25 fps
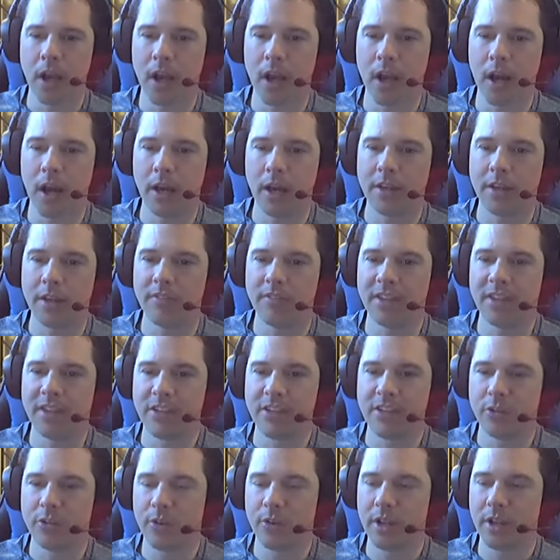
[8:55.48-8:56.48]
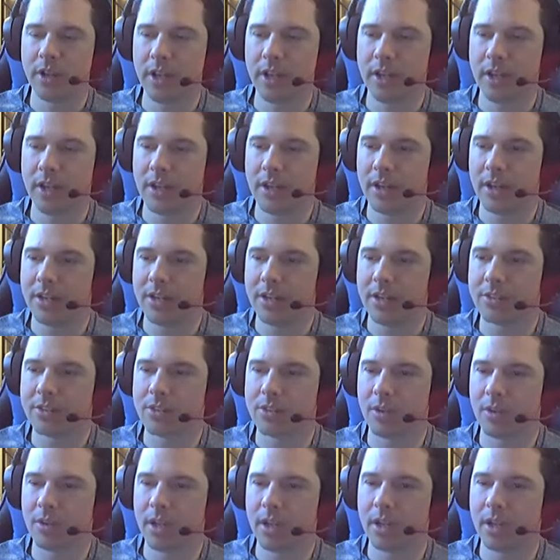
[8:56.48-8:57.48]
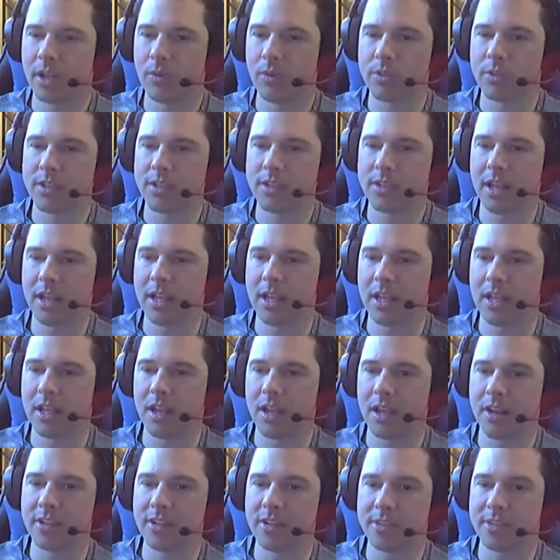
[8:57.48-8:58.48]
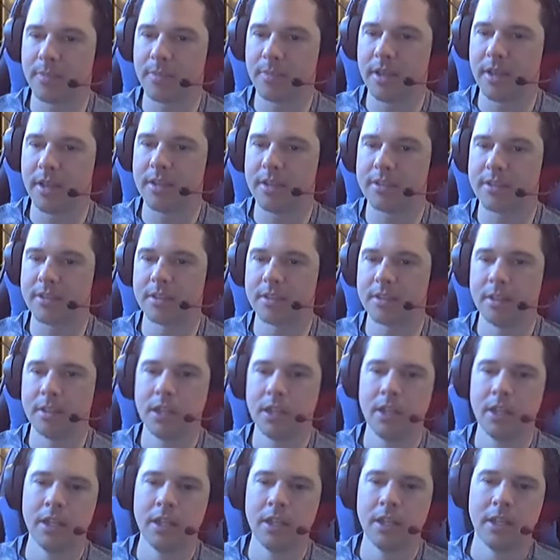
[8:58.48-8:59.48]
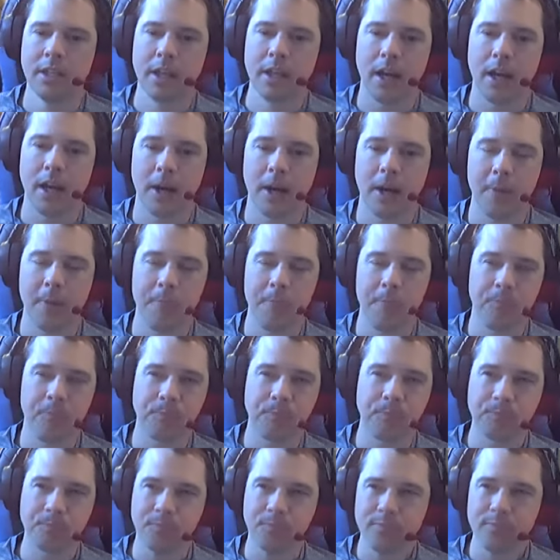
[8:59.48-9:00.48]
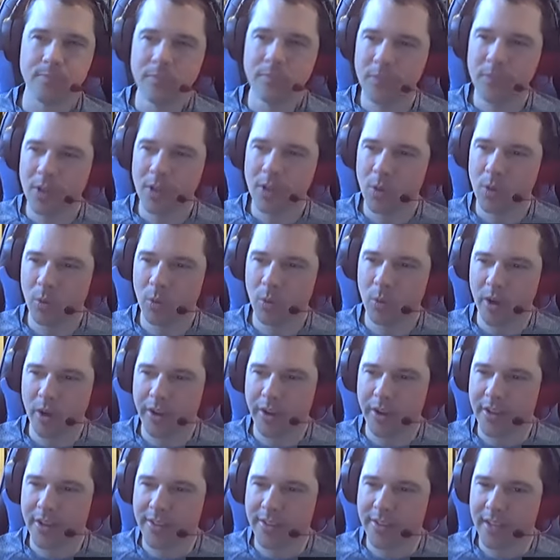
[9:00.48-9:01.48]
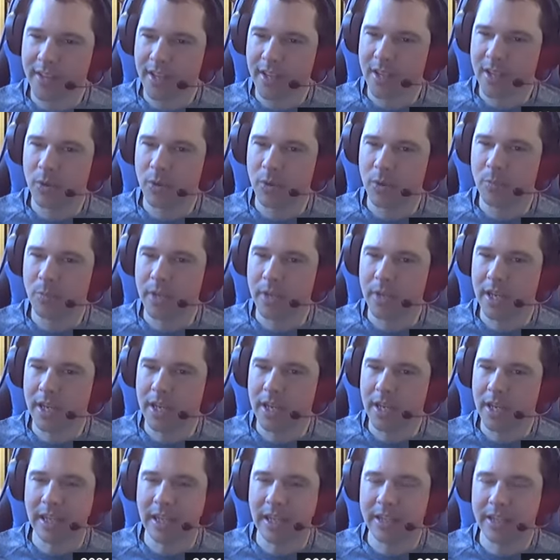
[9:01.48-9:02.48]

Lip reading: inventory in there, so like it was taking a lot of space. Um, One other thing will be like